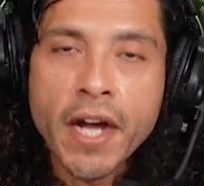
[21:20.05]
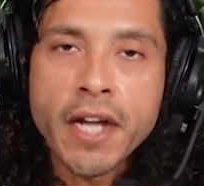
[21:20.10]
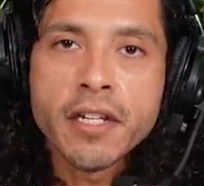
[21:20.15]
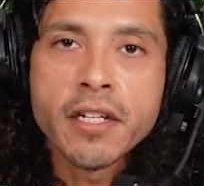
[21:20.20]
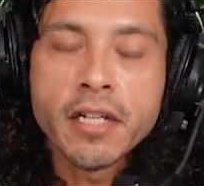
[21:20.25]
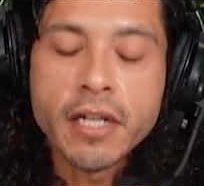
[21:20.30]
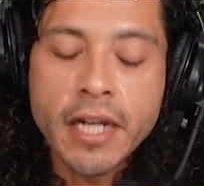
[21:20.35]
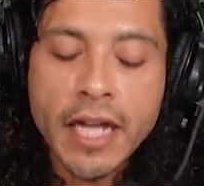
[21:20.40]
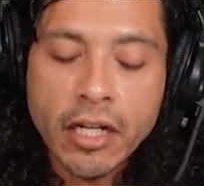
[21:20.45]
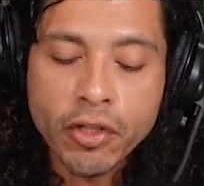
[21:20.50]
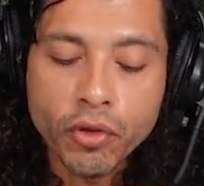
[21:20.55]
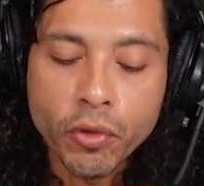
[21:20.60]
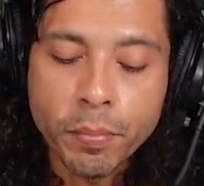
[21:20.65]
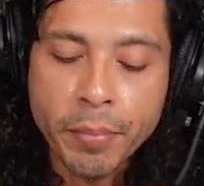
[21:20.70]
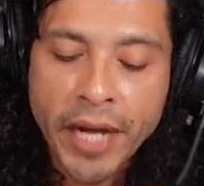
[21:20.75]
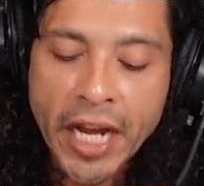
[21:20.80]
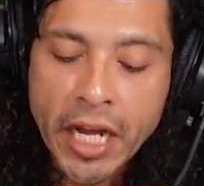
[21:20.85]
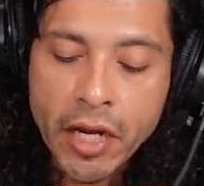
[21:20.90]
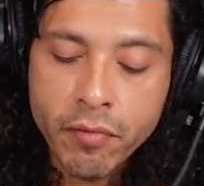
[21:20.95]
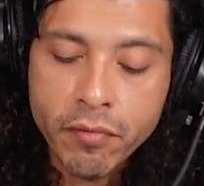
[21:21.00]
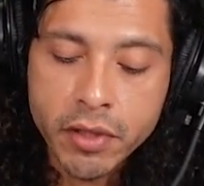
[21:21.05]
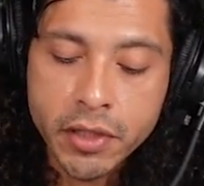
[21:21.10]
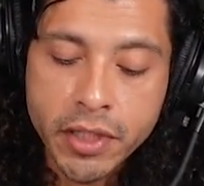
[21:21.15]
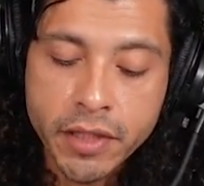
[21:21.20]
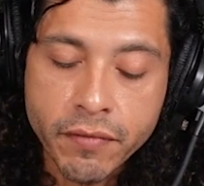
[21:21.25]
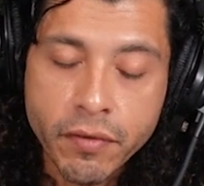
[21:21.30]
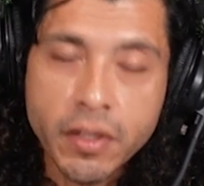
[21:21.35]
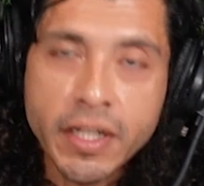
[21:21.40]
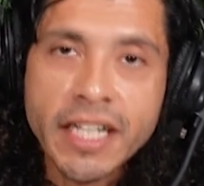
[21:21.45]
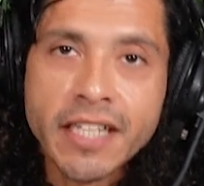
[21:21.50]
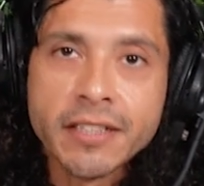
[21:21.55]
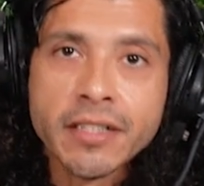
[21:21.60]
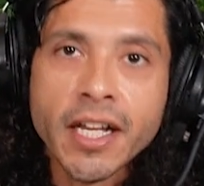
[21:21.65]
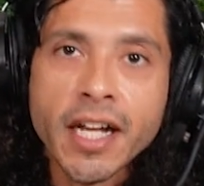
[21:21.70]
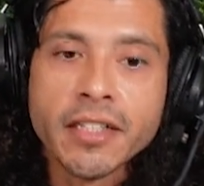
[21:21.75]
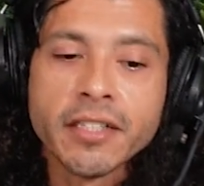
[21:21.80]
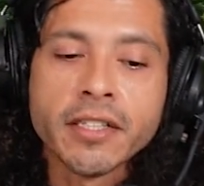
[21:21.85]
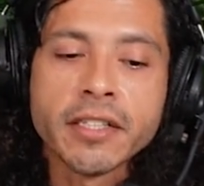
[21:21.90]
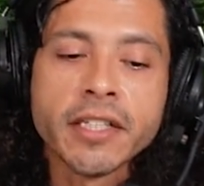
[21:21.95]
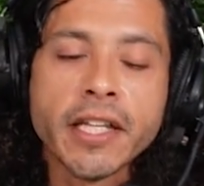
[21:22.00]
Finding a natural pain reliever
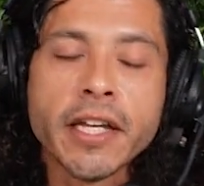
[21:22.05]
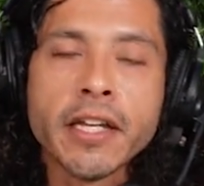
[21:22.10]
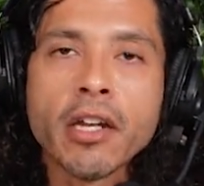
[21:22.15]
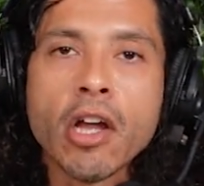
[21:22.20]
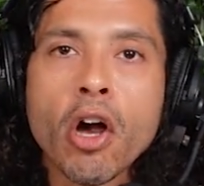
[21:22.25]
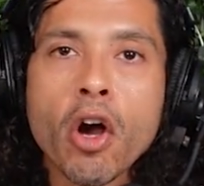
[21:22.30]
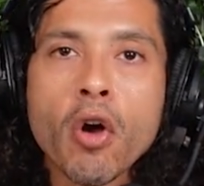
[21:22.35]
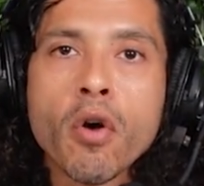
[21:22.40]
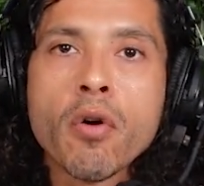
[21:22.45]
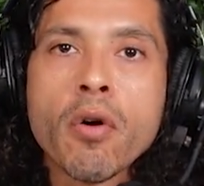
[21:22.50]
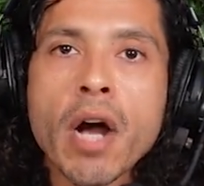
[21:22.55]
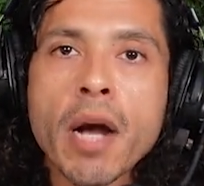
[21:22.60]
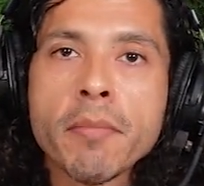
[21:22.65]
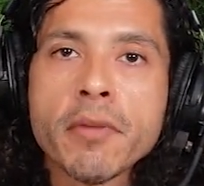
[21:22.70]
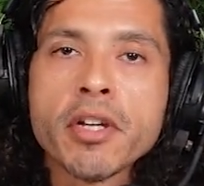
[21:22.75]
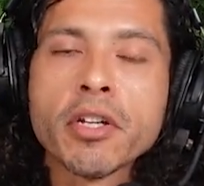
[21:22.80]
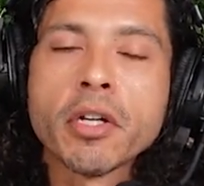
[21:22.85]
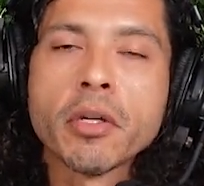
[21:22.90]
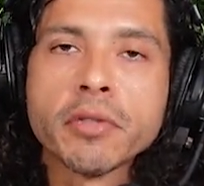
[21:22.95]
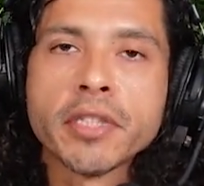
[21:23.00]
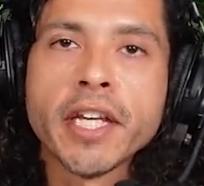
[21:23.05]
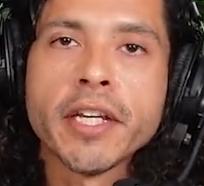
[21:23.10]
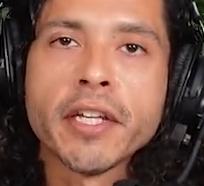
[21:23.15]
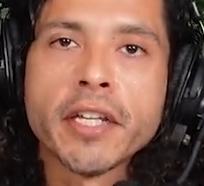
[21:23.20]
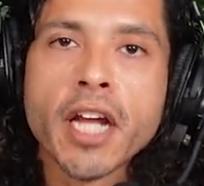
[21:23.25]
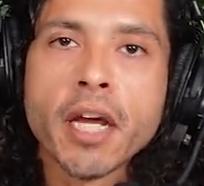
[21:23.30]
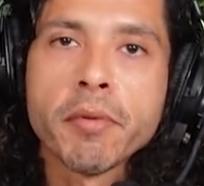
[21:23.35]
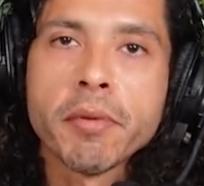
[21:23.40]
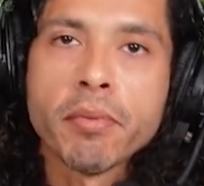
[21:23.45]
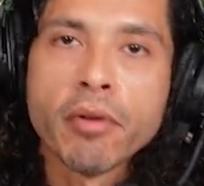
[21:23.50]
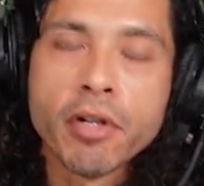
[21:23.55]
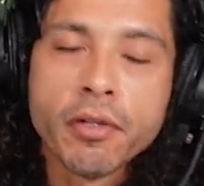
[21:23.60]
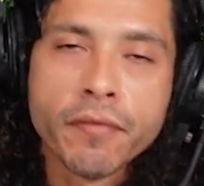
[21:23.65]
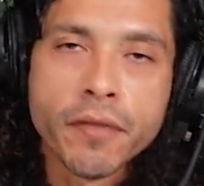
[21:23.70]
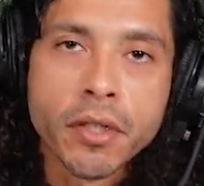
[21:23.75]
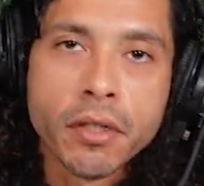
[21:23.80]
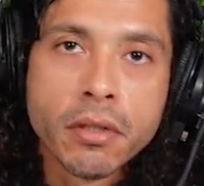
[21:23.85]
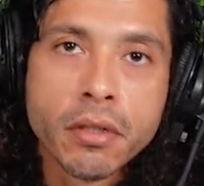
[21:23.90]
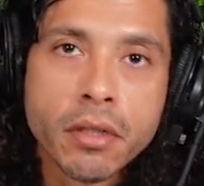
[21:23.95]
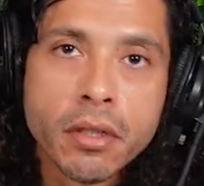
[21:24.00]
is not just saying, oh, I'm going to go take an
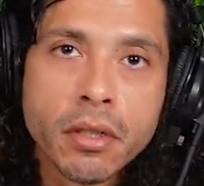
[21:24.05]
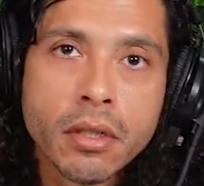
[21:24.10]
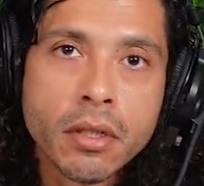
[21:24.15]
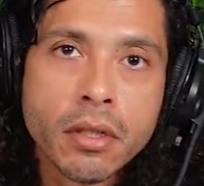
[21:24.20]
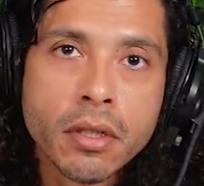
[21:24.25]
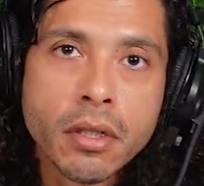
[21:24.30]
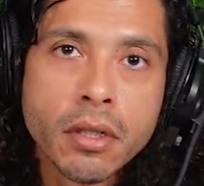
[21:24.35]
ibuprofen.